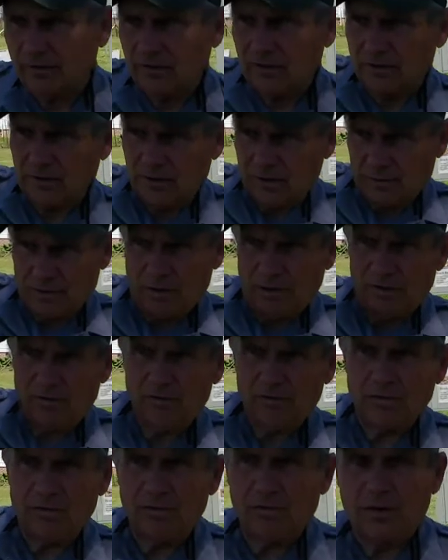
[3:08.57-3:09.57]
and they were
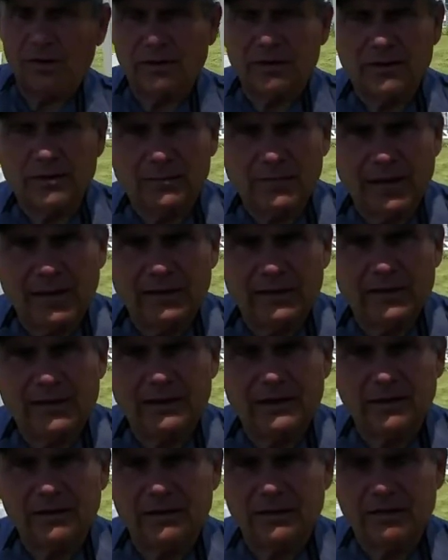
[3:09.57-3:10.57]
also on the mainland here,